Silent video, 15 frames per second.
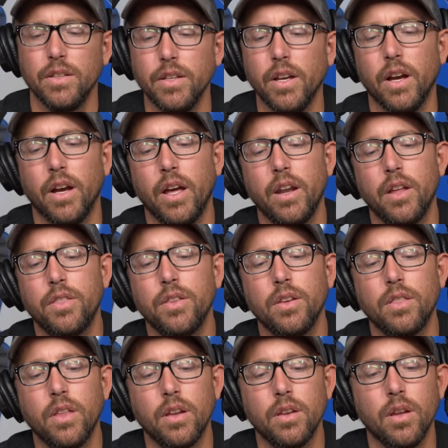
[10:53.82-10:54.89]
Yeah, and I
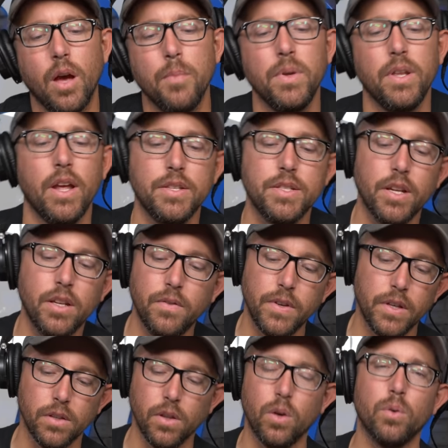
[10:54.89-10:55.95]
think that I mean
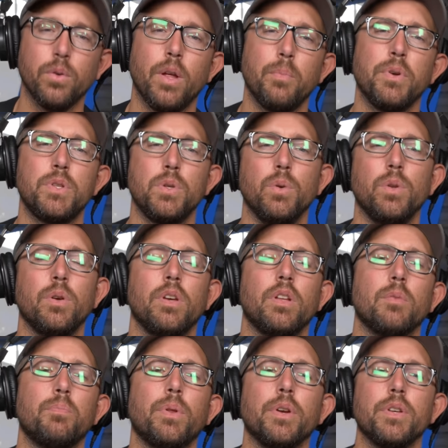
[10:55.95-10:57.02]
S90V alone that puts you in a, in
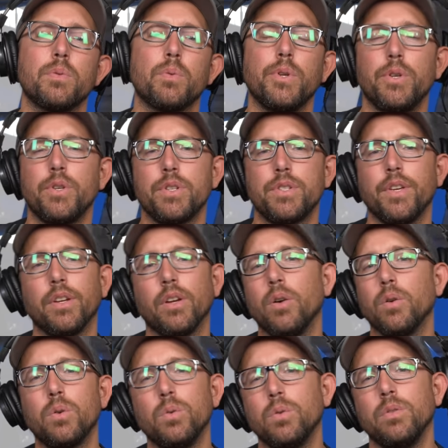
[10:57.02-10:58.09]
a place where you're just like,
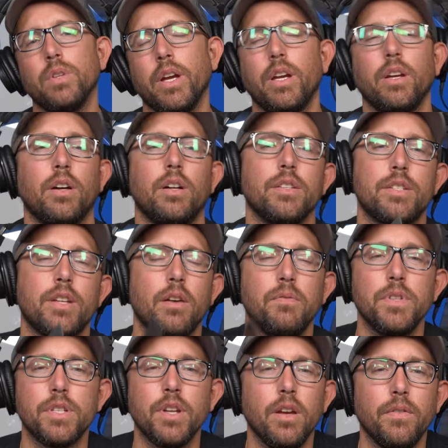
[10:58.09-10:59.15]
oh, cool. Like I'll just have
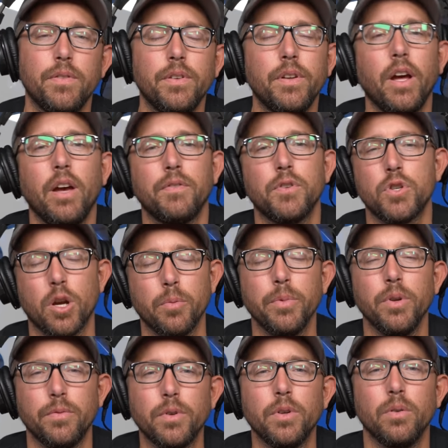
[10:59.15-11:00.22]
this knife and not have to sharpen
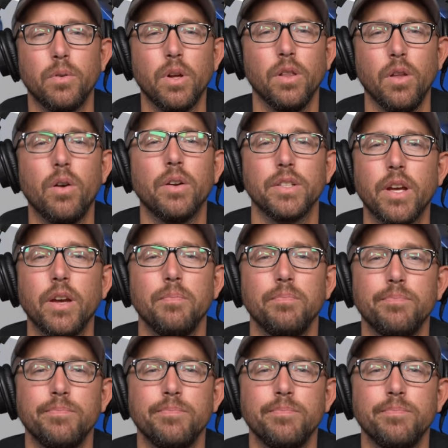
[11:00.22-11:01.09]
it for a long time,